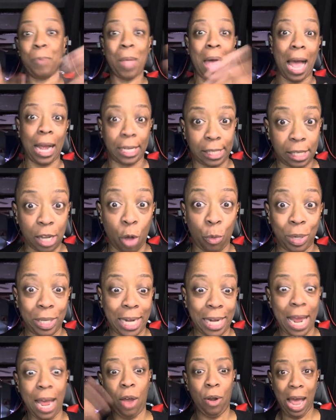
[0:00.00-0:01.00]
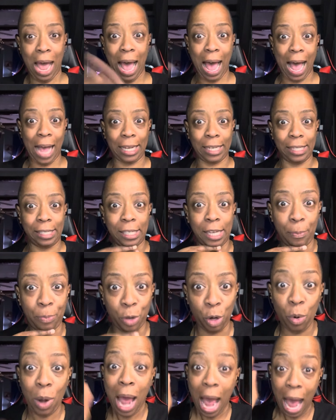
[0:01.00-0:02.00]
I can slow it down. I can skip
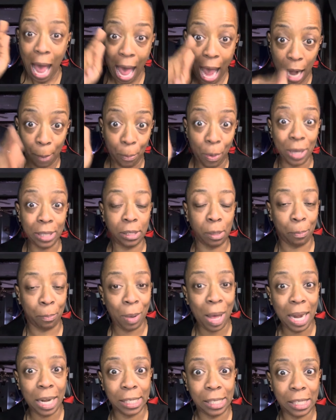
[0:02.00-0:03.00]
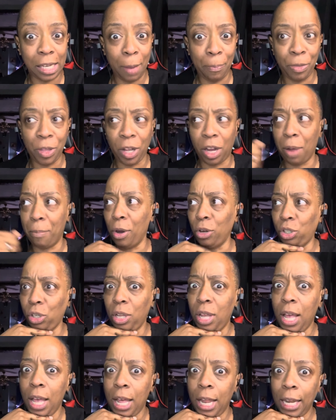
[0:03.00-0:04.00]
through it. I can press the button and skip the commercial.
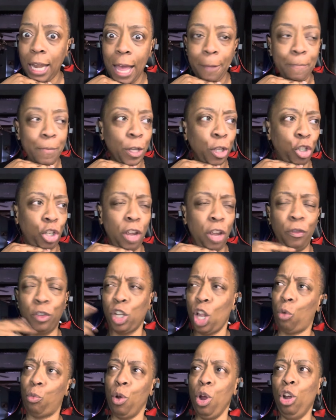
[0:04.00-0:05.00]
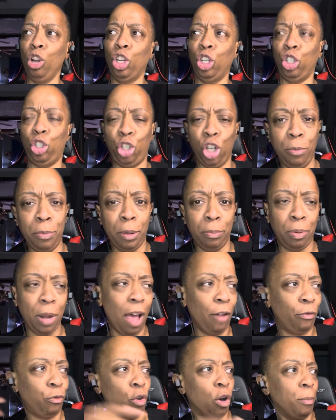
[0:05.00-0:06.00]
Like, Steve is like, we're a legitimate
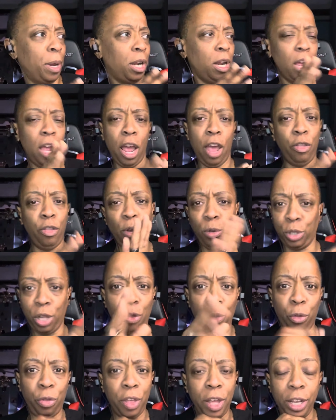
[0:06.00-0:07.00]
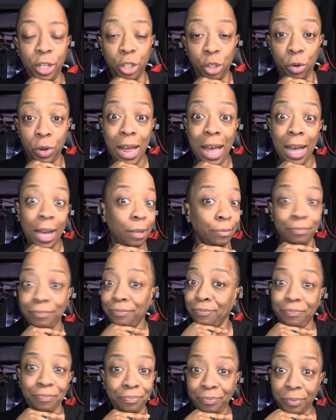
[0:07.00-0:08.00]
platform and those other things are not.
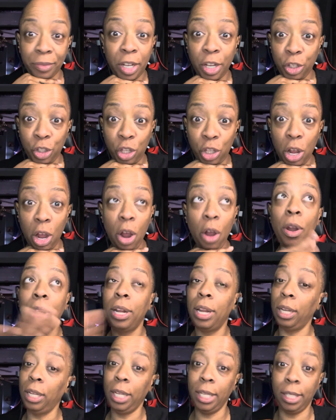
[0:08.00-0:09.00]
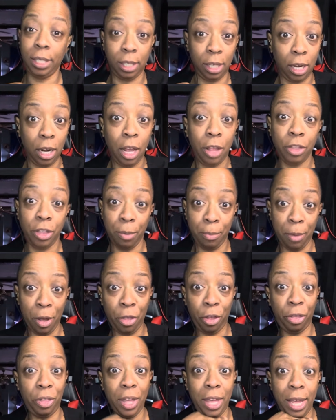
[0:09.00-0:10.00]
Sir, now listen, them
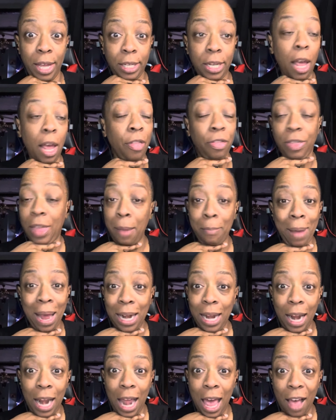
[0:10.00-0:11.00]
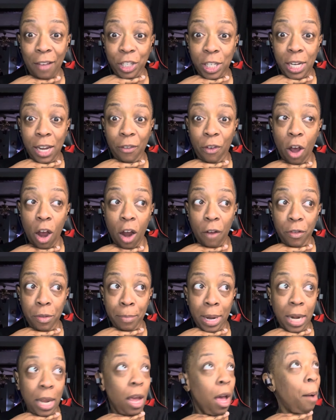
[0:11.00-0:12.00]
other things, they might not have Steve Harvey
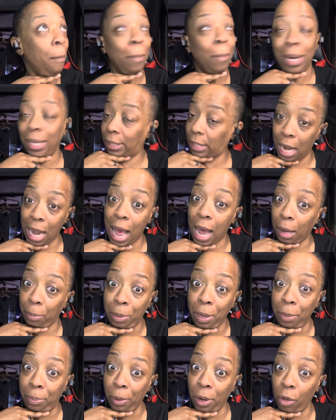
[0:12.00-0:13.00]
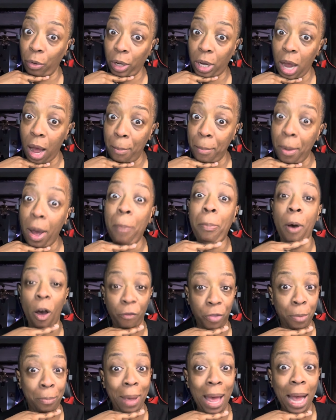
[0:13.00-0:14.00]
money, but it's a lot of people on the come up
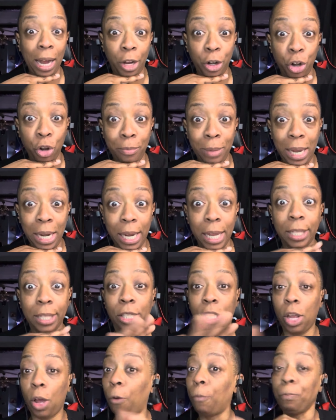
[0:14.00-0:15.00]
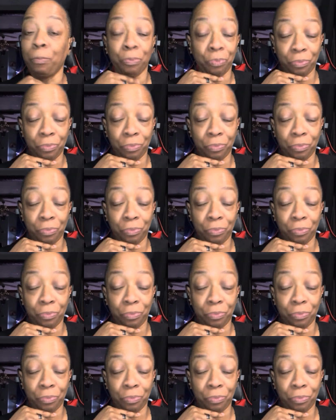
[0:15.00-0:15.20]
off the back of new media. So